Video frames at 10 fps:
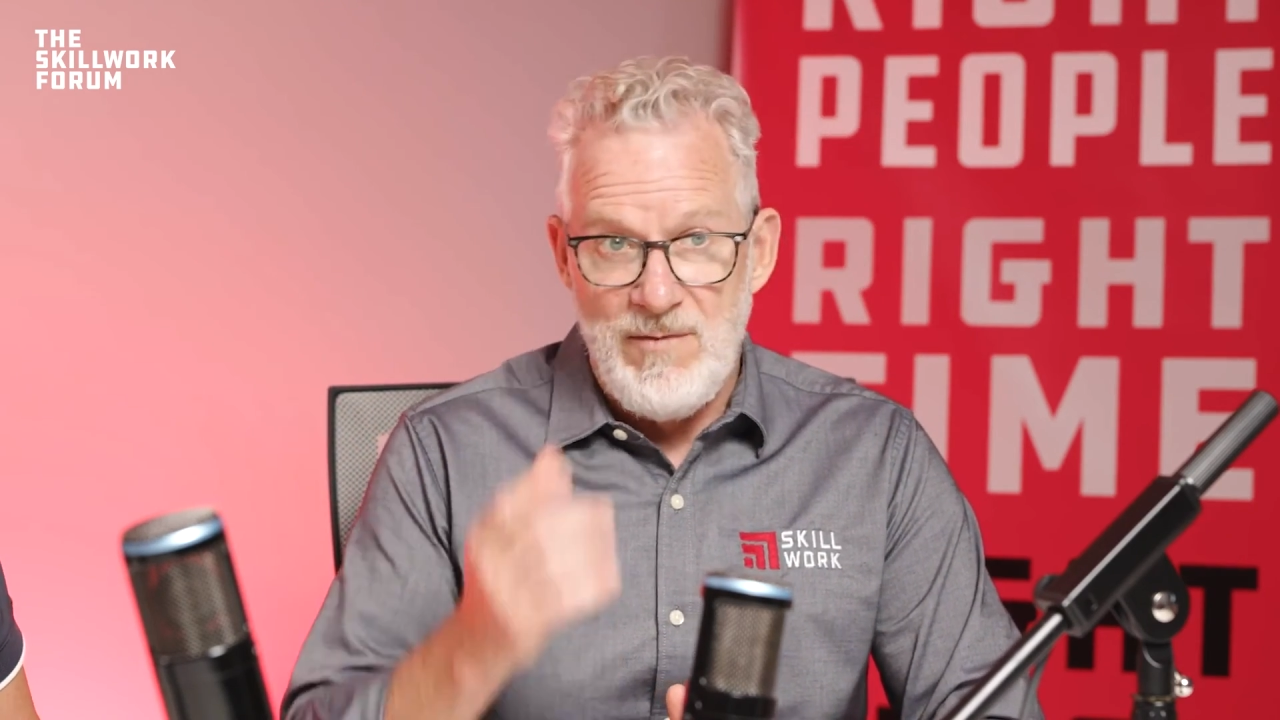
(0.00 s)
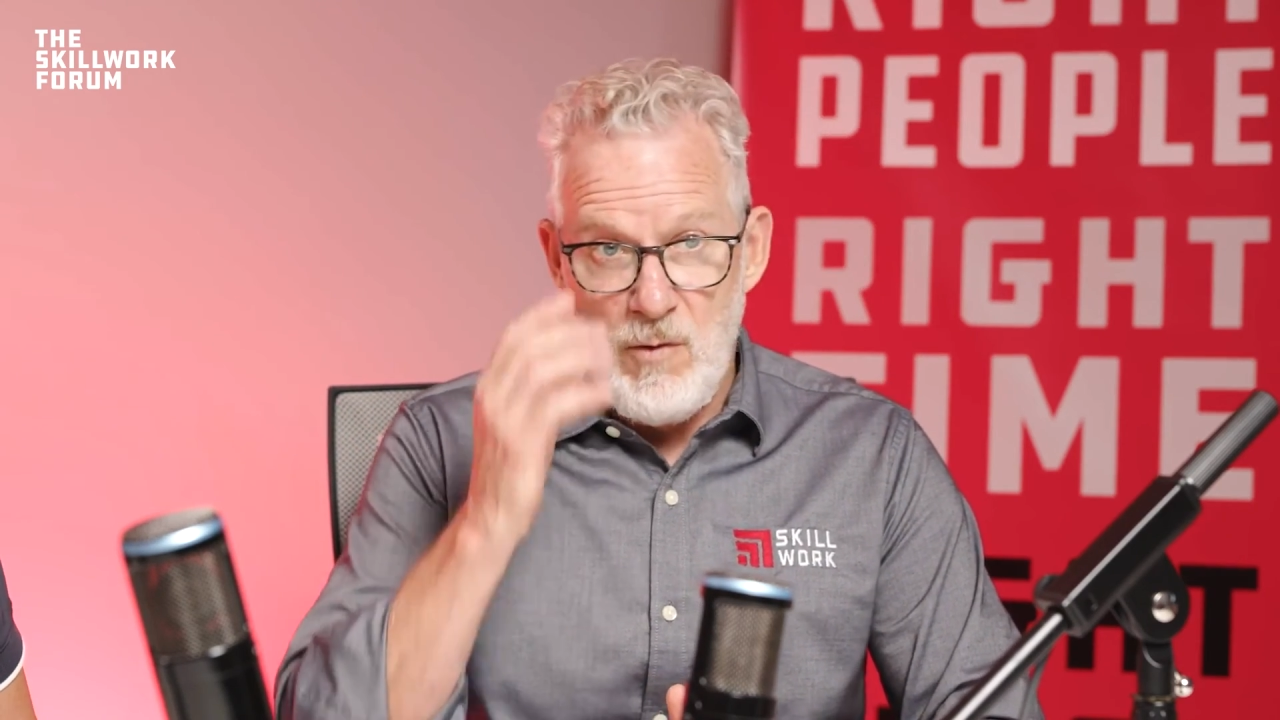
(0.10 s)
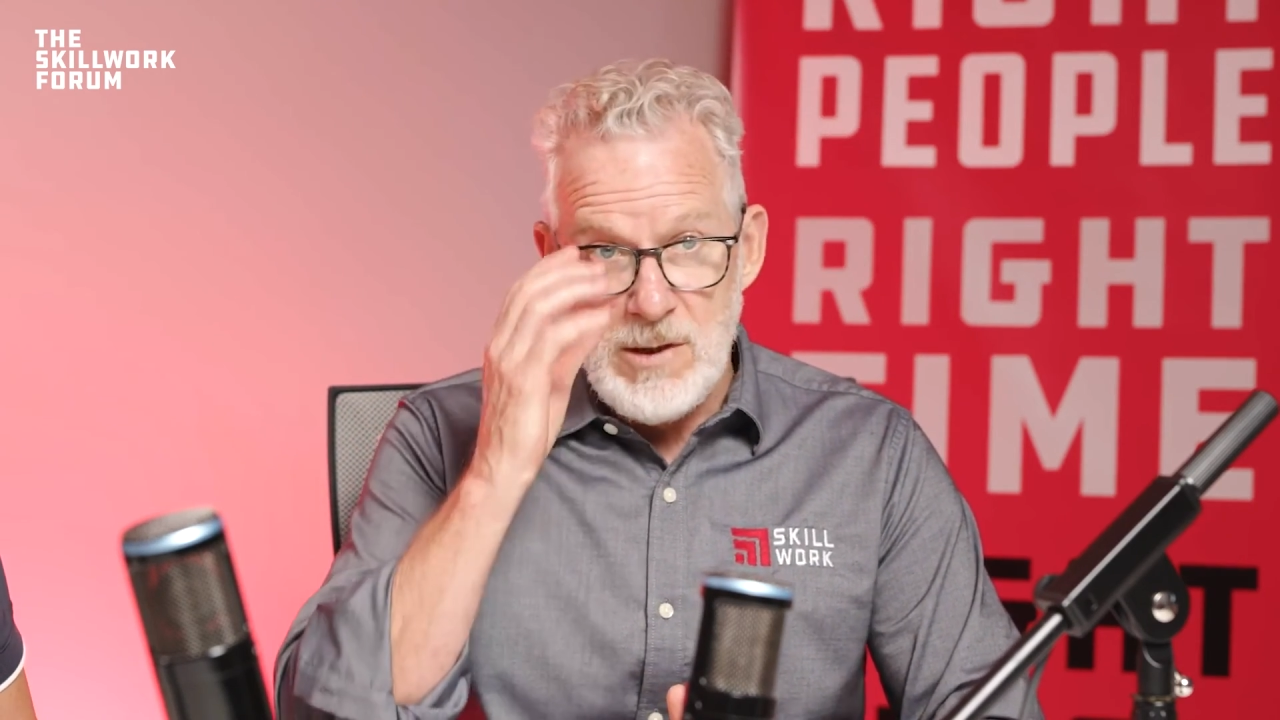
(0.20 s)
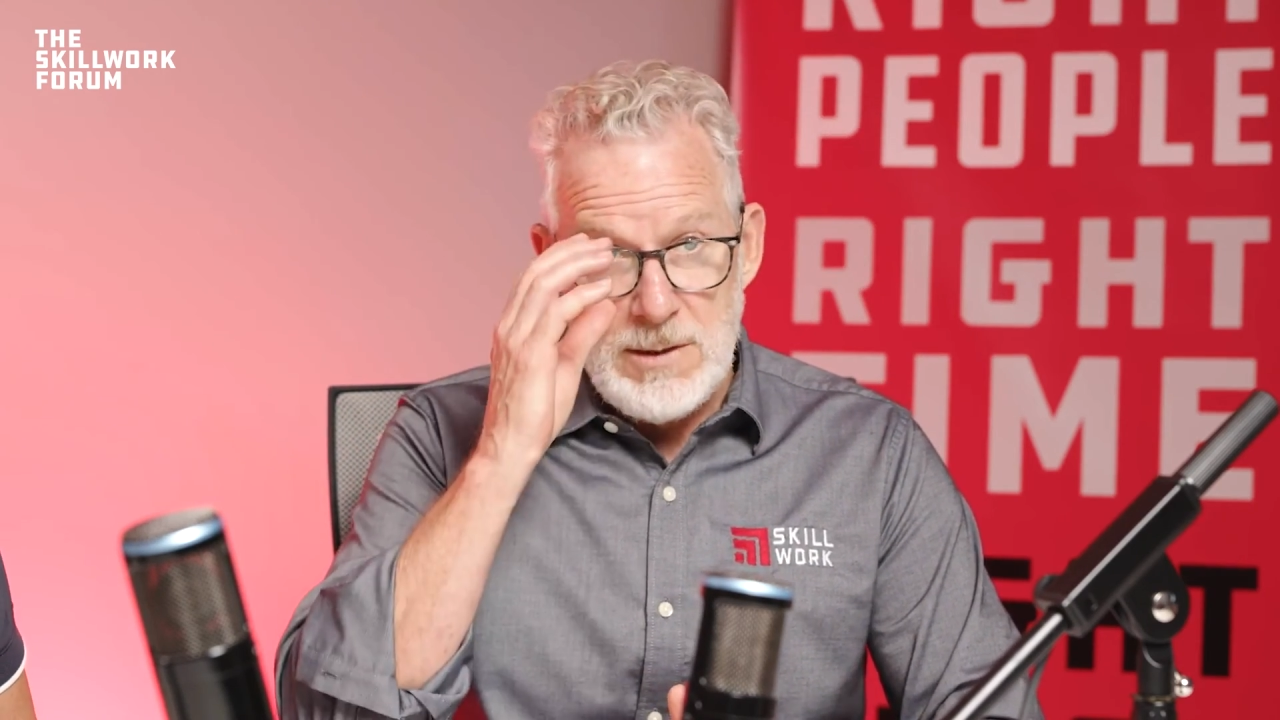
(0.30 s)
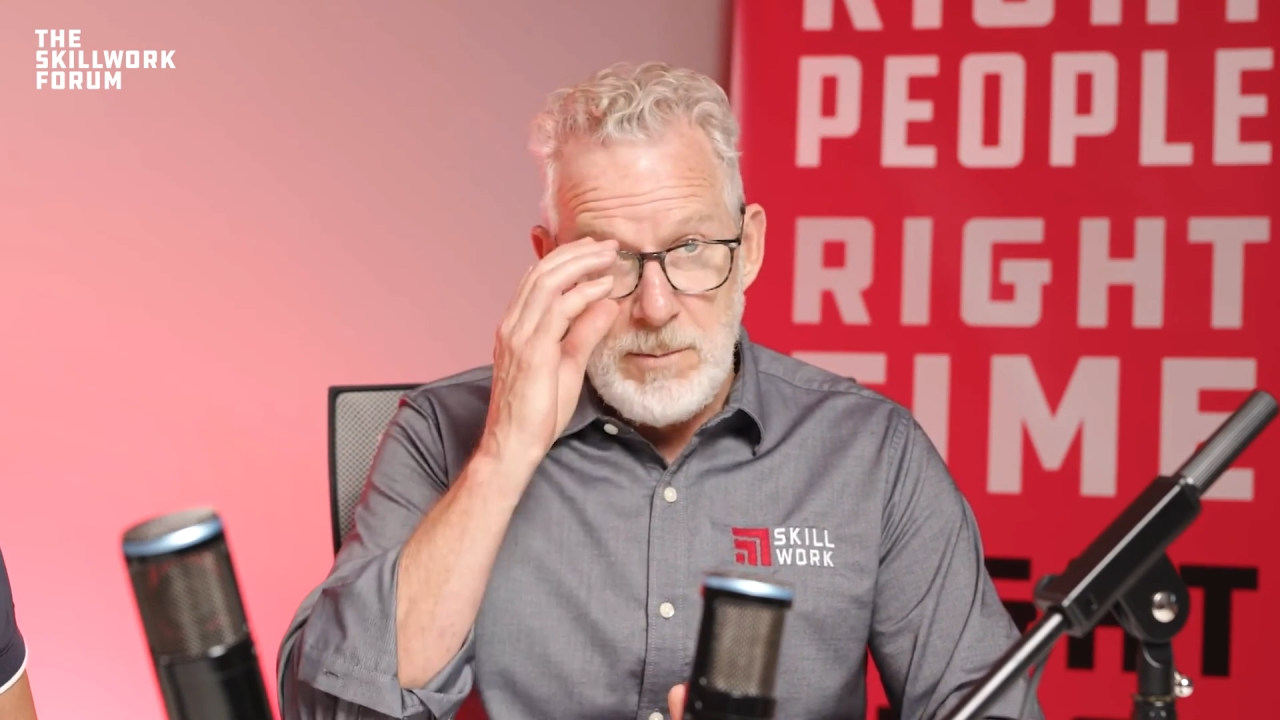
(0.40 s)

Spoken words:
force